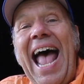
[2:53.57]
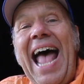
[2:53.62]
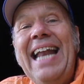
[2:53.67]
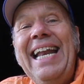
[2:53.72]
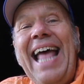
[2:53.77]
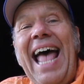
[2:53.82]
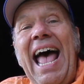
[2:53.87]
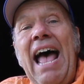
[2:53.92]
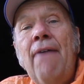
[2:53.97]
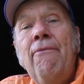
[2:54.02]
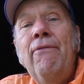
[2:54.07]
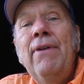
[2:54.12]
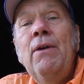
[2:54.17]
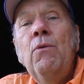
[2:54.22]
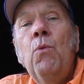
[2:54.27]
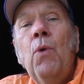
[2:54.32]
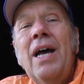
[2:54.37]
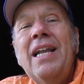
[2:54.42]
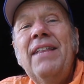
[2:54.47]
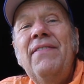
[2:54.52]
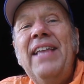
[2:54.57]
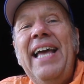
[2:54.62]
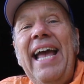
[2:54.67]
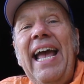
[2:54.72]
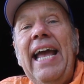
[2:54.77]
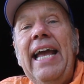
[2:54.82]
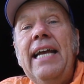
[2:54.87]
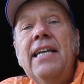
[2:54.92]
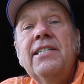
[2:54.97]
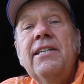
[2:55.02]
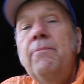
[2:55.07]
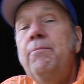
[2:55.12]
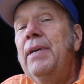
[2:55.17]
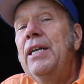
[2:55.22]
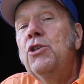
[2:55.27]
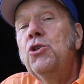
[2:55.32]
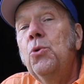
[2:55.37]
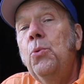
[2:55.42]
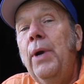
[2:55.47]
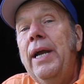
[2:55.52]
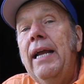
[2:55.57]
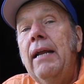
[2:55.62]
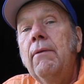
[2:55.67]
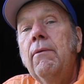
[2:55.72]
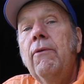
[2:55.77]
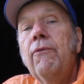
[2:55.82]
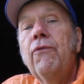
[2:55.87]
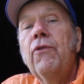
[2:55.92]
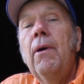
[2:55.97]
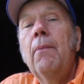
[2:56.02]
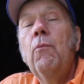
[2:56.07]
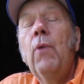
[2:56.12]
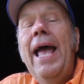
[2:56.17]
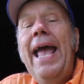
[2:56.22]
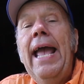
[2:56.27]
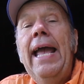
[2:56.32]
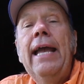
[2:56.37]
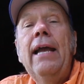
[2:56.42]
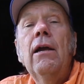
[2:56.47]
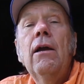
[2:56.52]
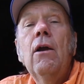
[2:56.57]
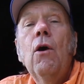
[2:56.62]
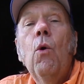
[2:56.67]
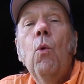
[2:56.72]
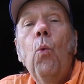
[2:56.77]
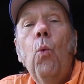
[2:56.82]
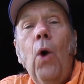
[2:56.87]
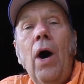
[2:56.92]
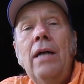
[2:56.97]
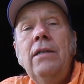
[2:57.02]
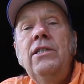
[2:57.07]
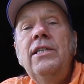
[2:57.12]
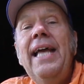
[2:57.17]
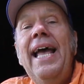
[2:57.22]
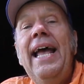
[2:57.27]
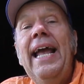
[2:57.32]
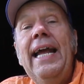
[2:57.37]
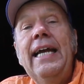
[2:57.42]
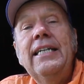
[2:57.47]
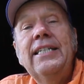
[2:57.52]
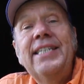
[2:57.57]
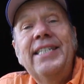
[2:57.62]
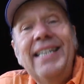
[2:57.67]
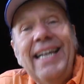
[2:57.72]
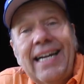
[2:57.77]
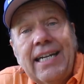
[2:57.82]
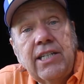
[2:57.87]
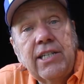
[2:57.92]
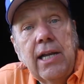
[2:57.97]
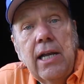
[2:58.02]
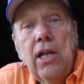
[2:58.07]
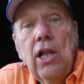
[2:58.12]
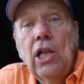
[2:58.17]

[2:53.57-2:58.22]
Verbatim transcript: and every one of the eggs in between from egg 1 to egg 6